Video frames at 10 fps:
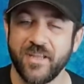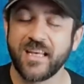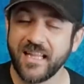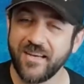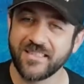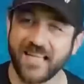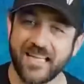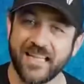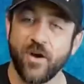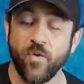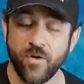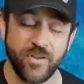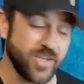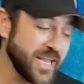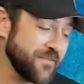the clear is likely,
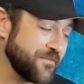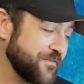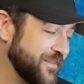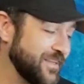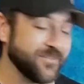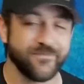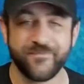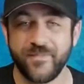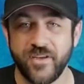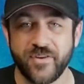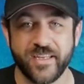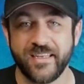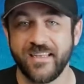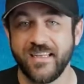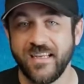or you can have, you
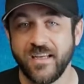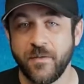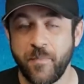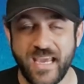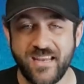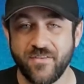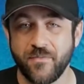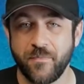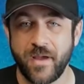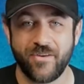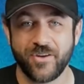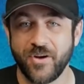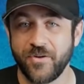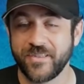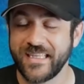can paint, powder
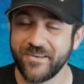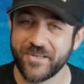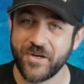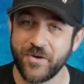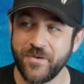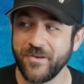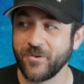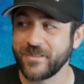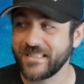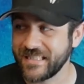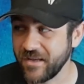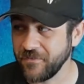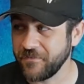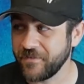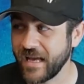coat, or Cerakote
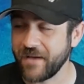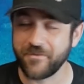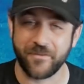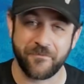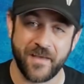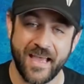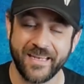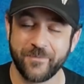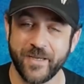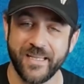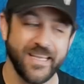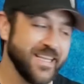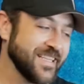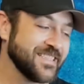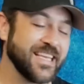yourself after the fact, but
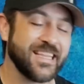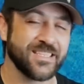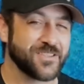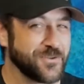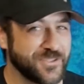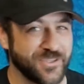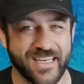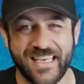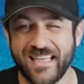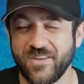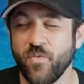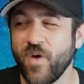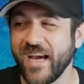it's likely as close as you're going to get to